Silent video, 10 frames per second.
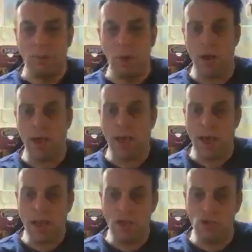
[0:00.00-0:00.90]
by
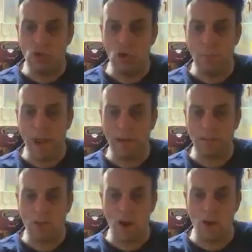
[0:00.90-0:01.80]
age or
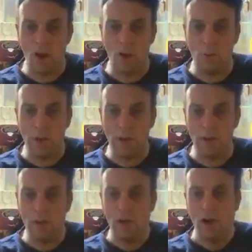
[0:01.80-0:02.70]
banks. I can't
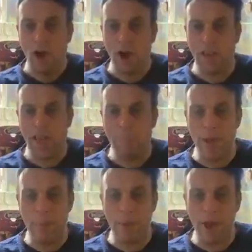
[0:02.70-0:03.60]
win. I get a
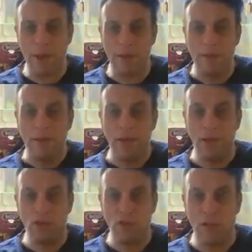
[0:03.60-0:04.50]
backpack
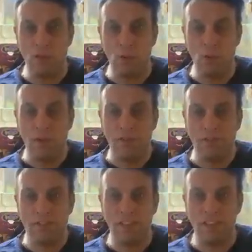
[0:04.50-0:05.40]
and travel
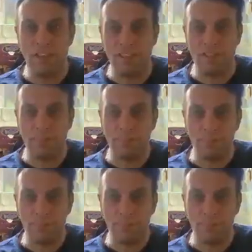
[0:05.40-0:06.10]
the seas.